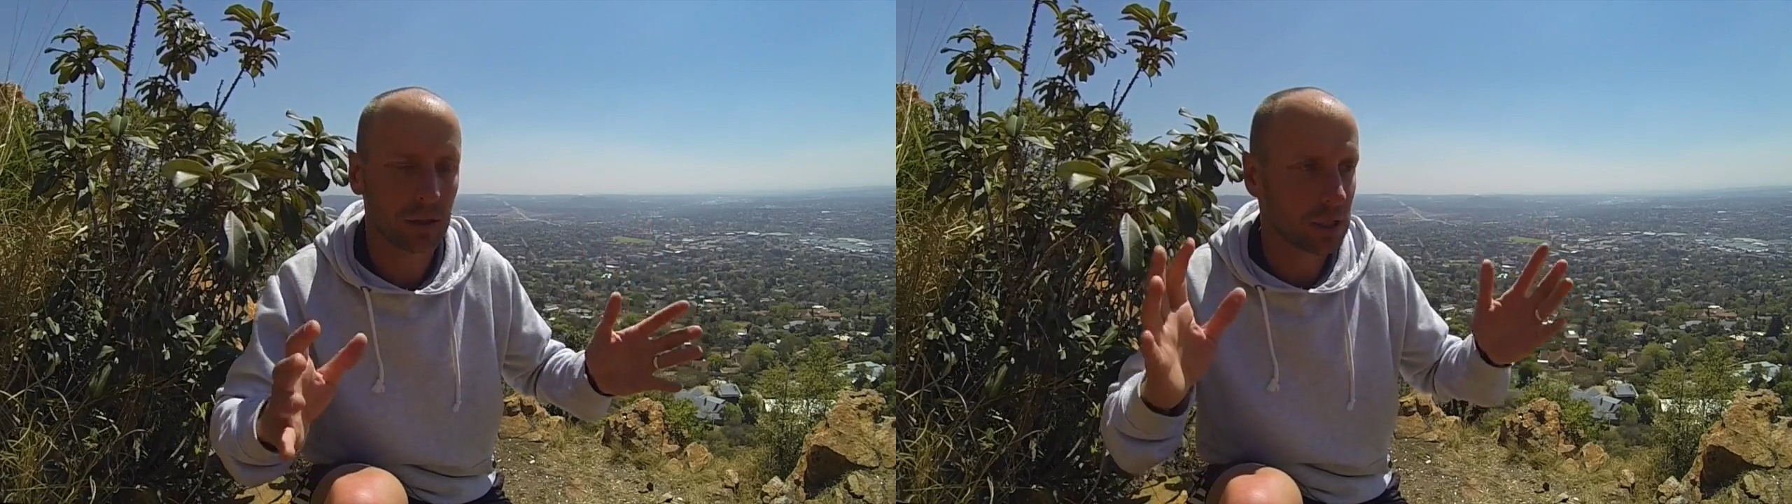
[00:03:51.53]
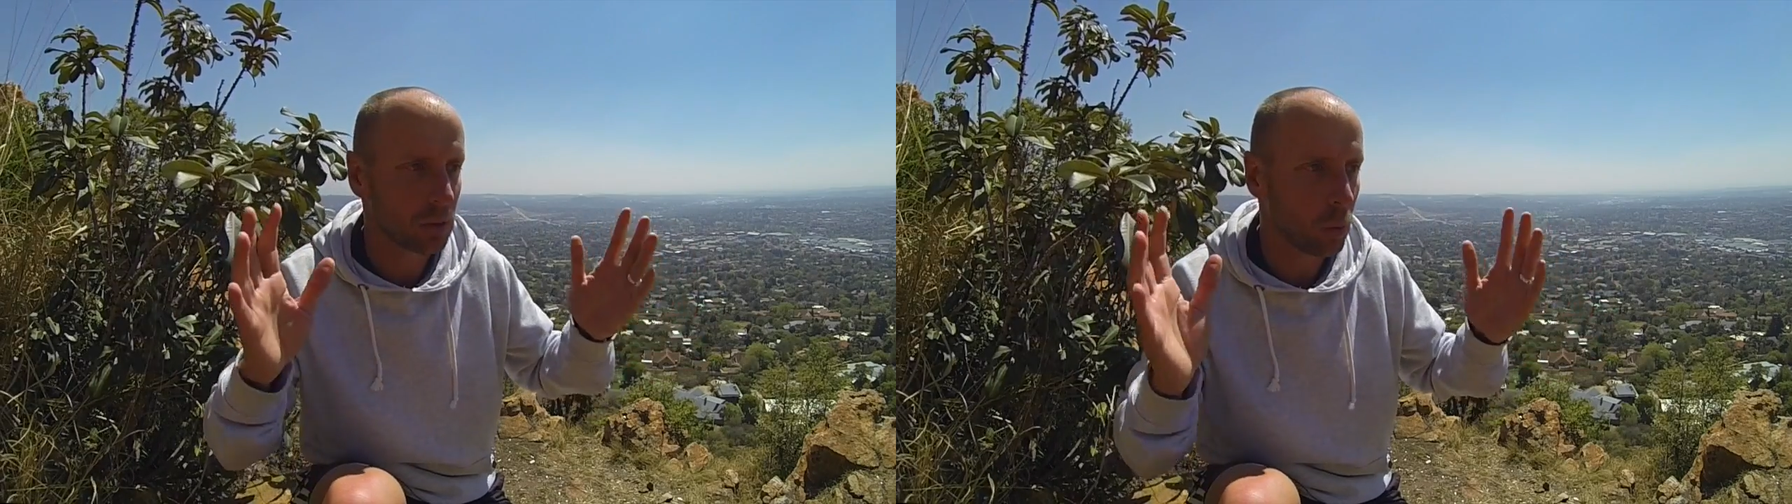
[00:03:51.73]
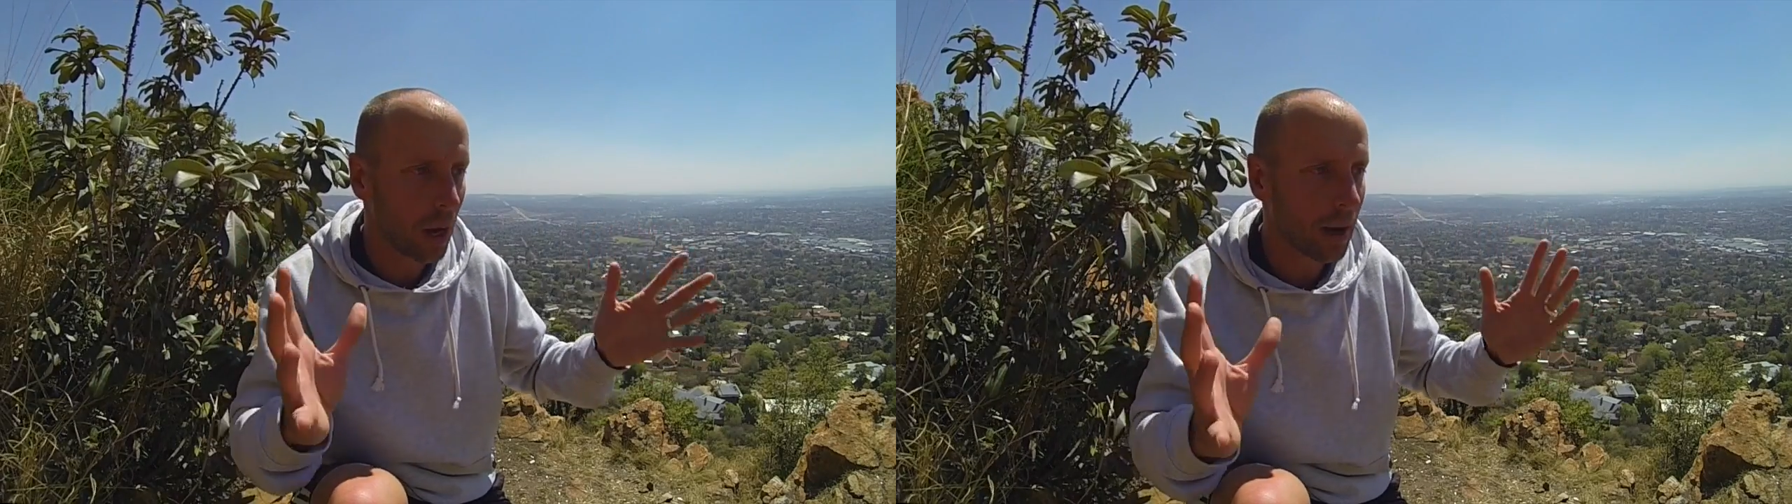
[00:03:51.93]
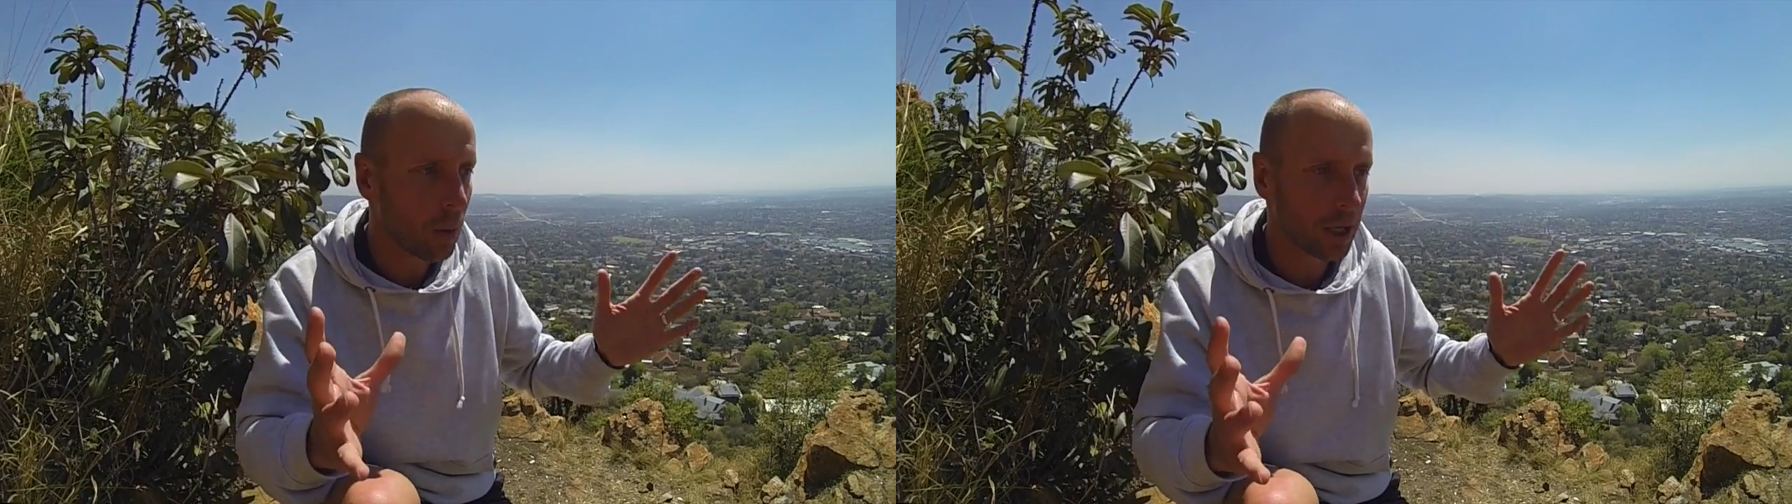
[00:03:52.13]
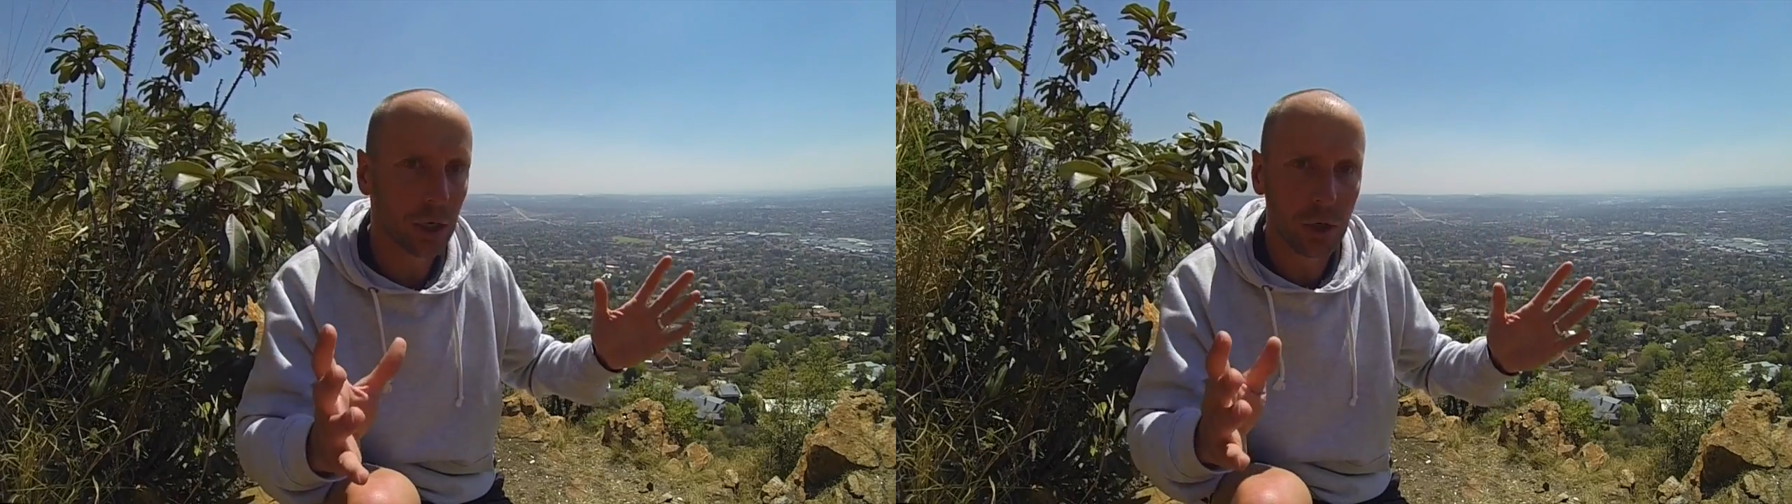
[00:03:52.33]
this and what I
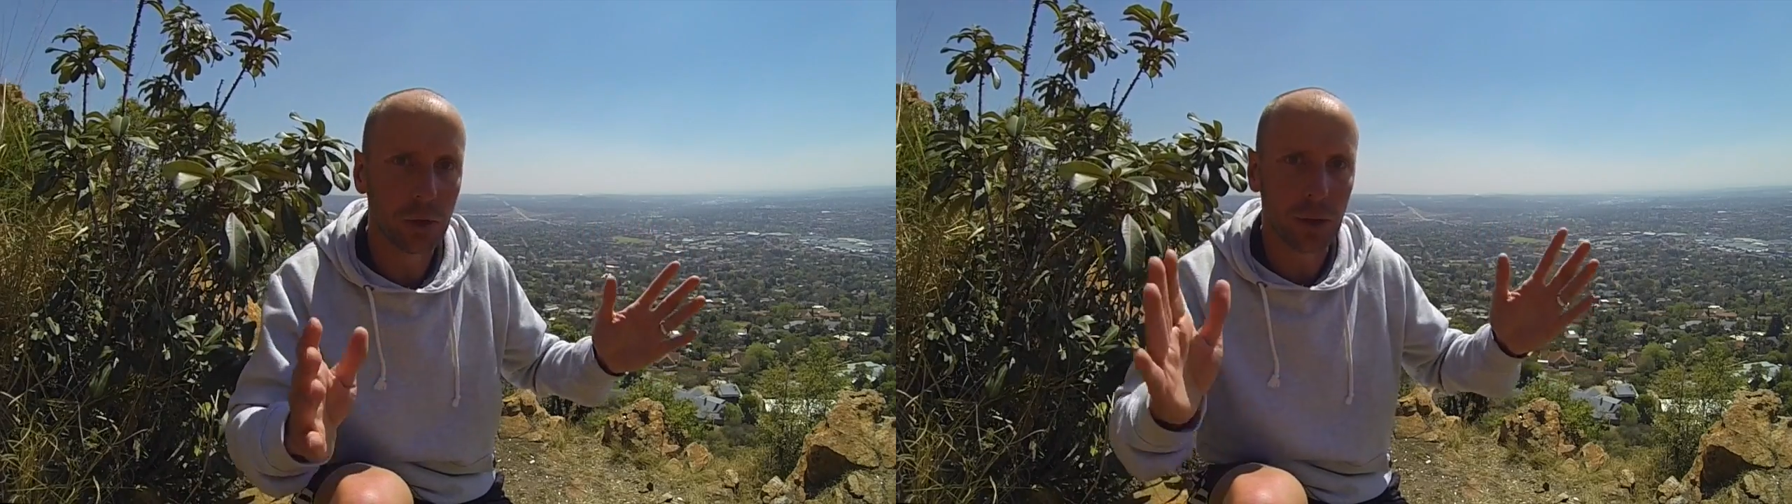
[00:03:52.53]
want to do,